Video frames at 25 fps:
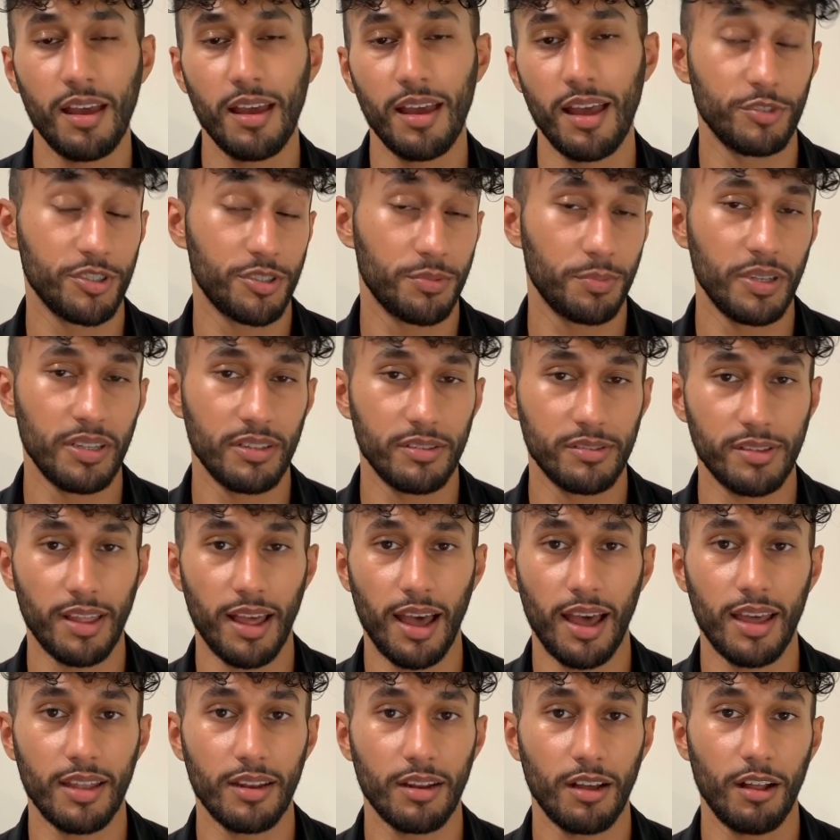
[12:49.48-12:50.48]
which means
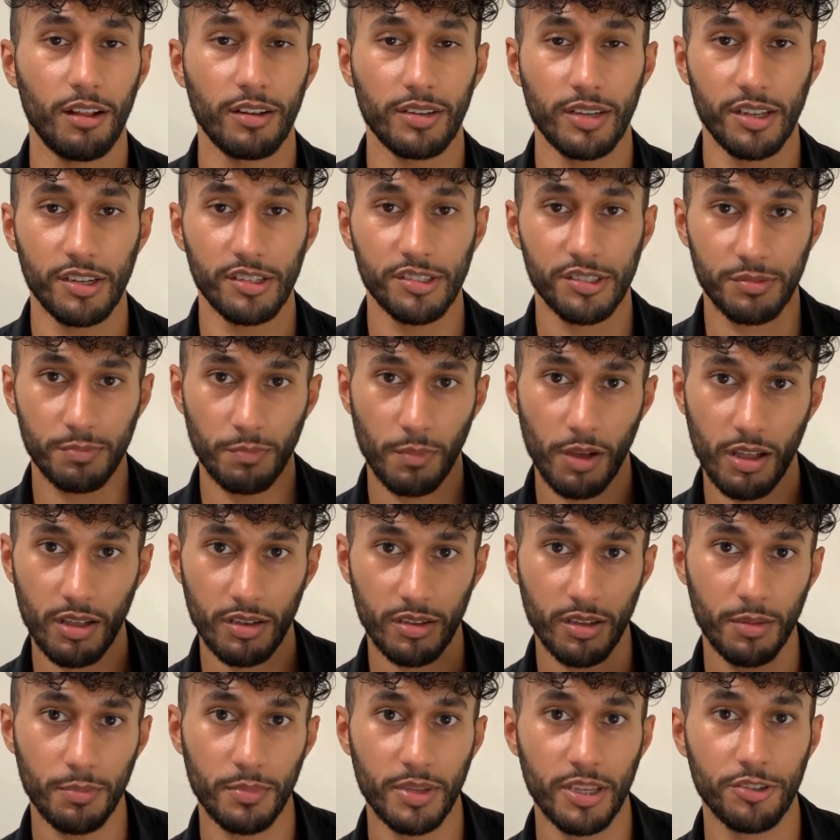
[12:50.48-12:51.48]
that I'll get a small
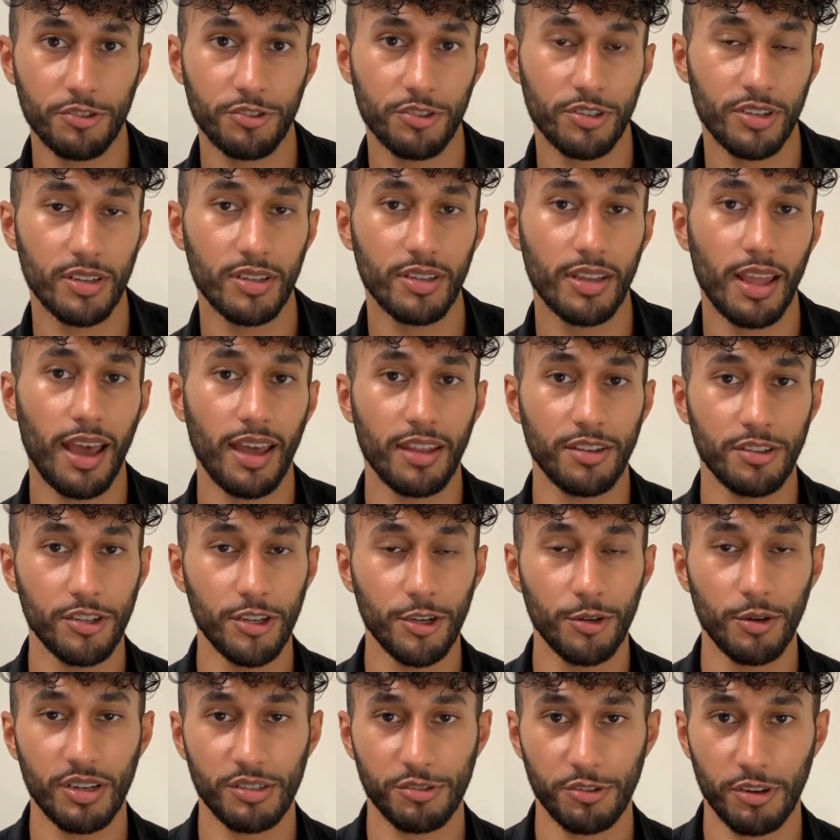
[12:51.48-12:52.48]
commission at
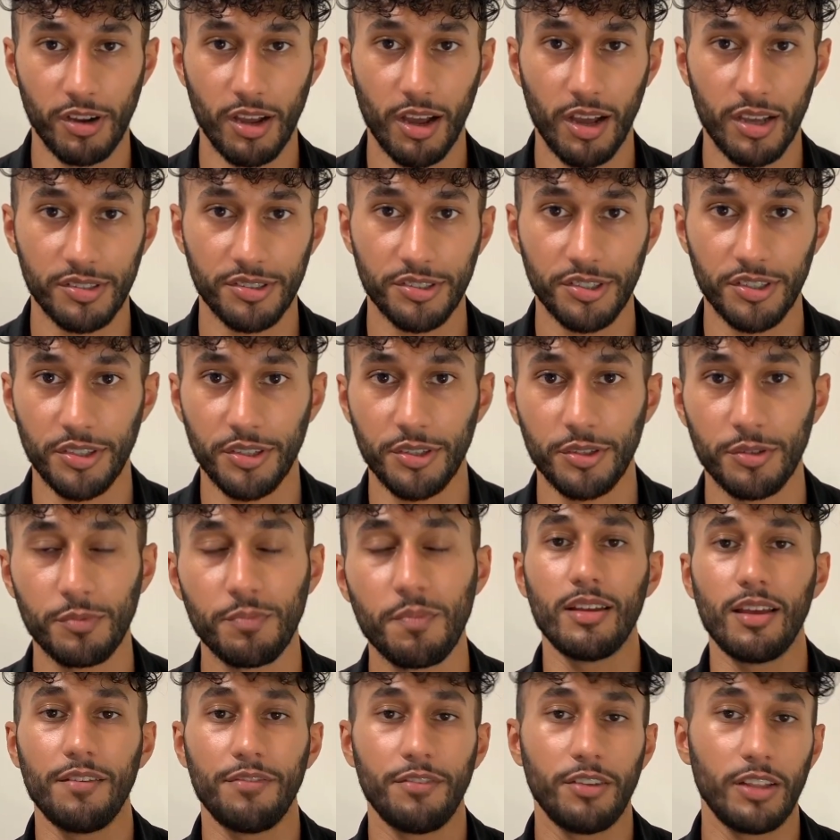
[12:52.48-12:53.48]
no extra cost to
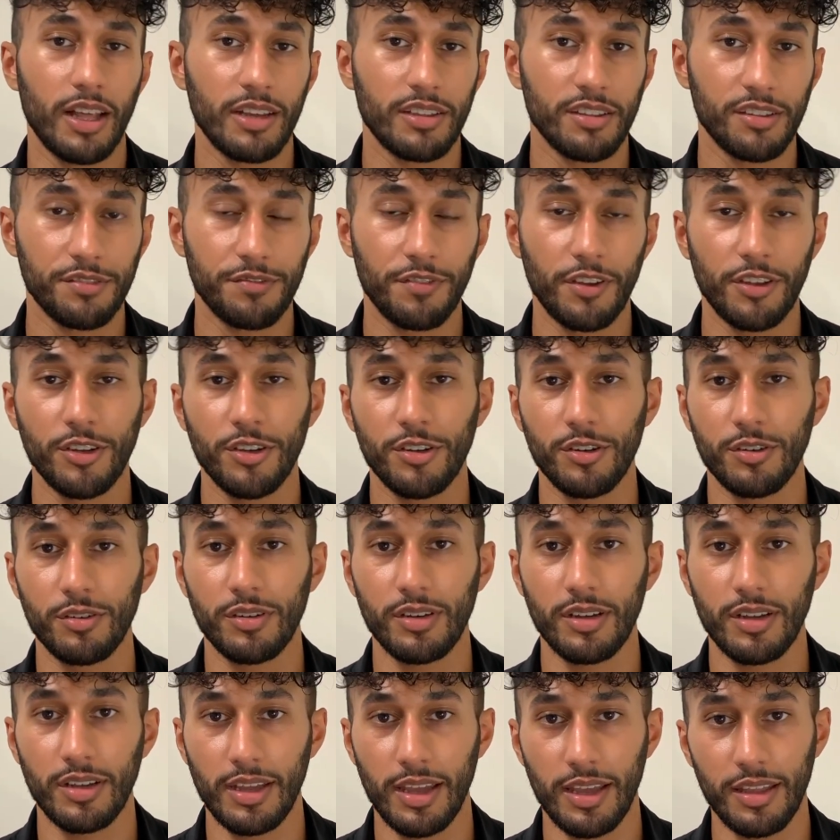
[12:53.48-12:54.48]
you. If you like this
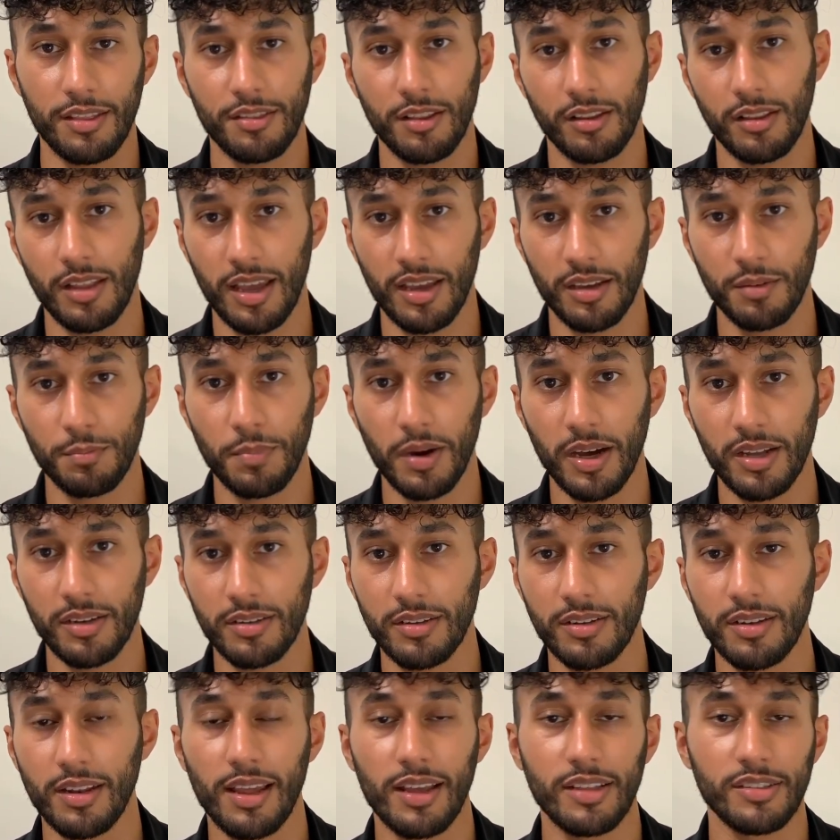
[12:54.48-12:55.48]
video, hit the like
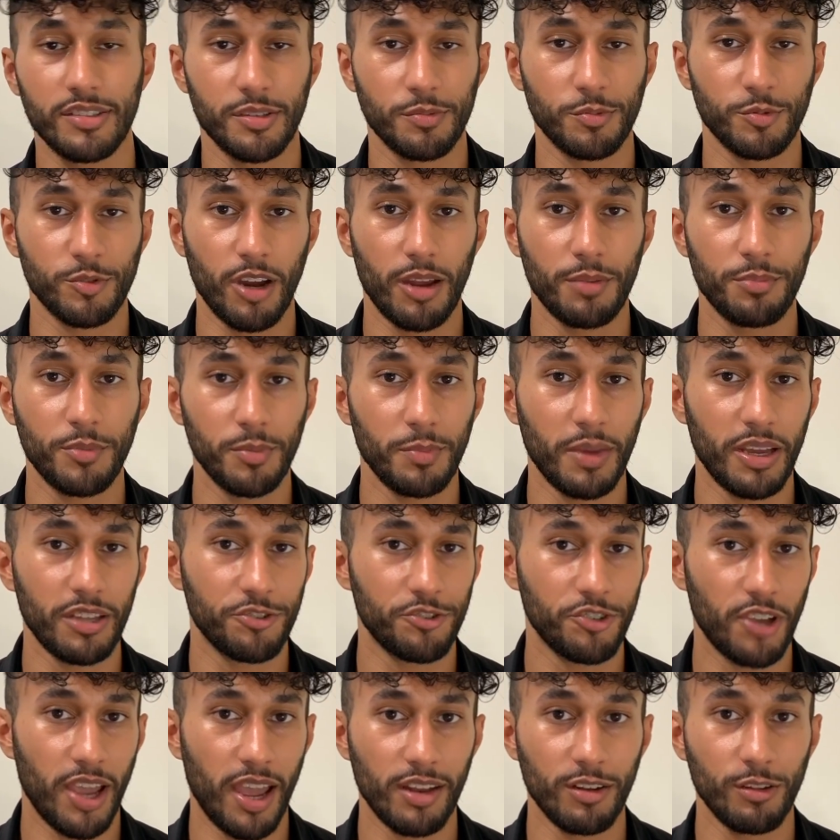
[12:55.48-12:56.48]
button and subscribe to my
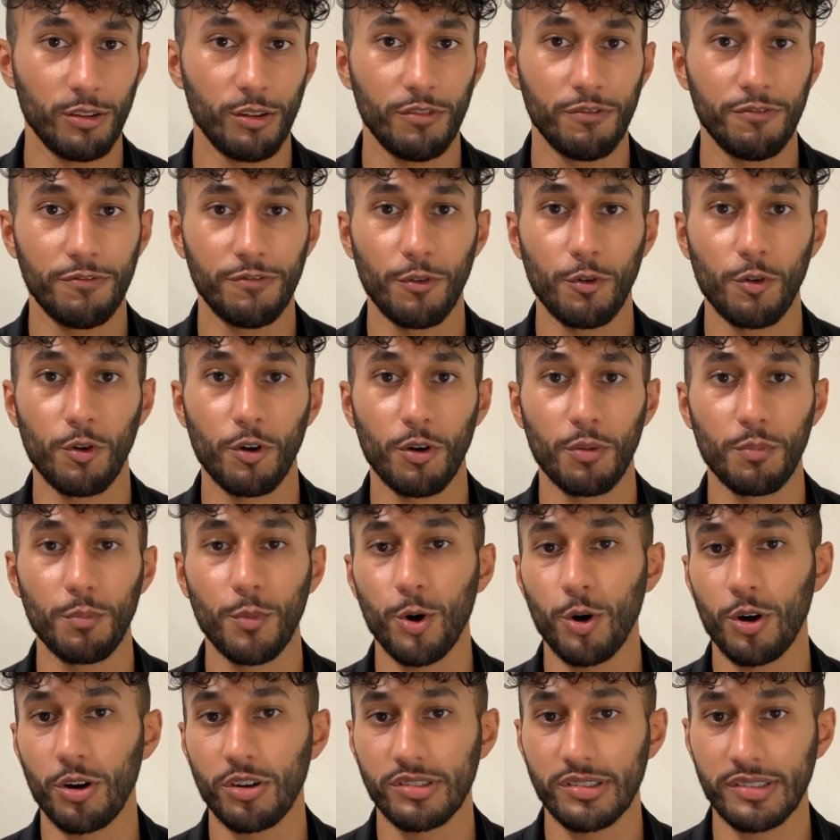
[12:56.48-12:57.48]
channel for
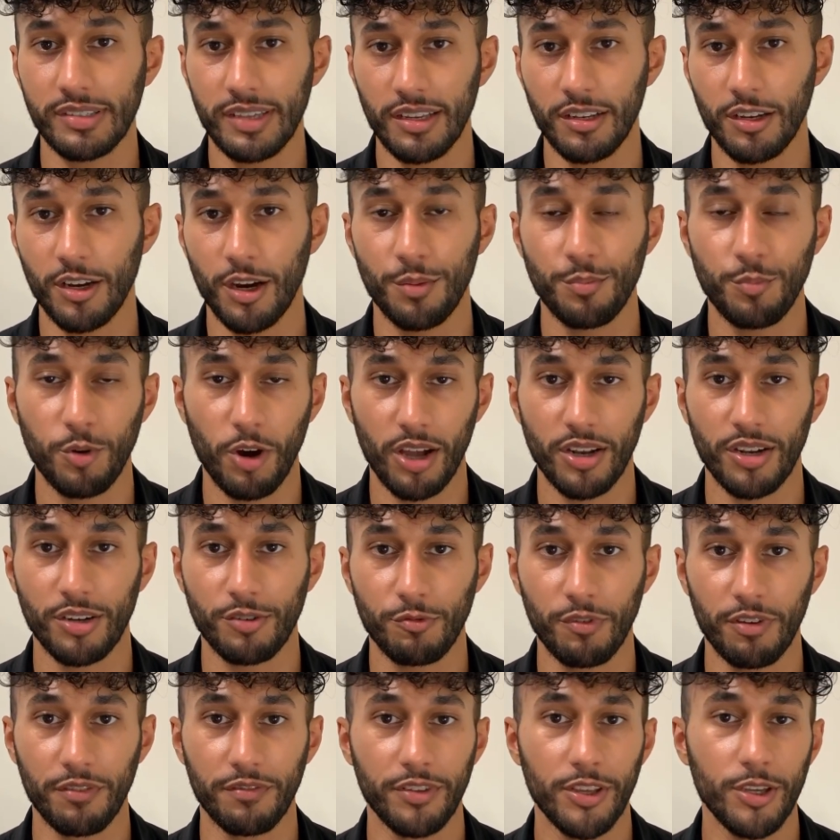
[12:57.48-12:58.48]
more skincare product
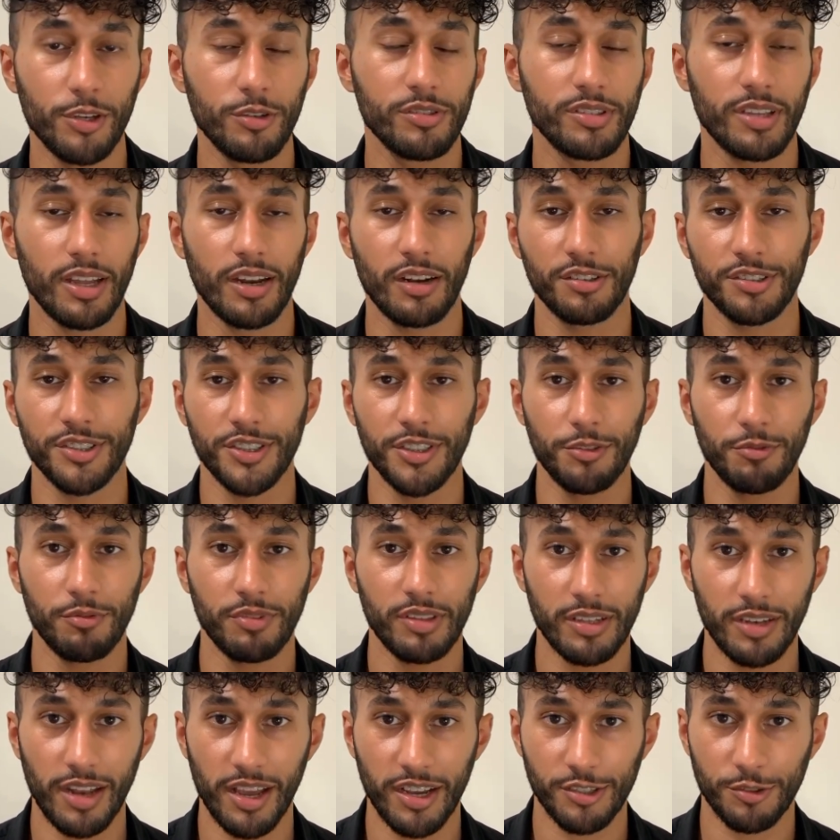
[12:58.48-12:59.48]
reviews, and I'll see you in
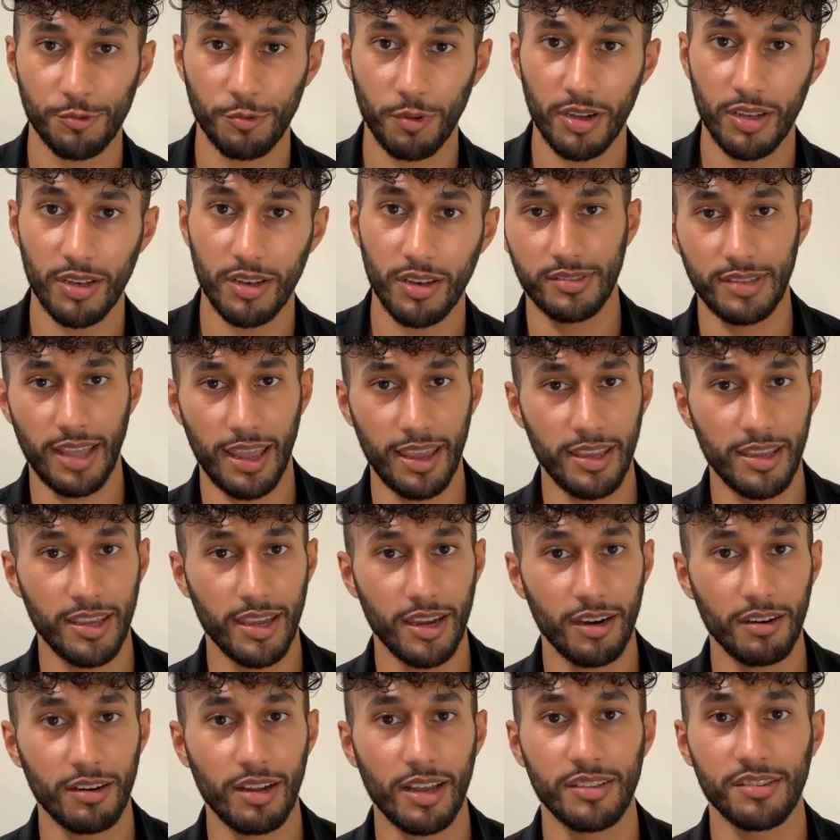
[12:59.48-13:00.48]
the next one. Take
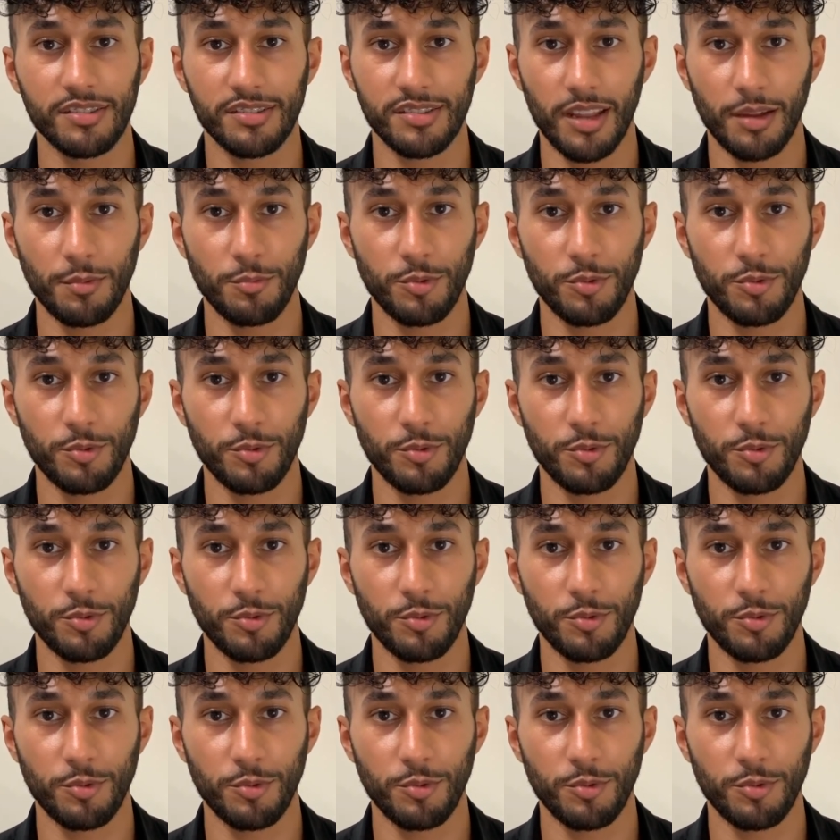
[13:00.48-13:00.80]
care and stay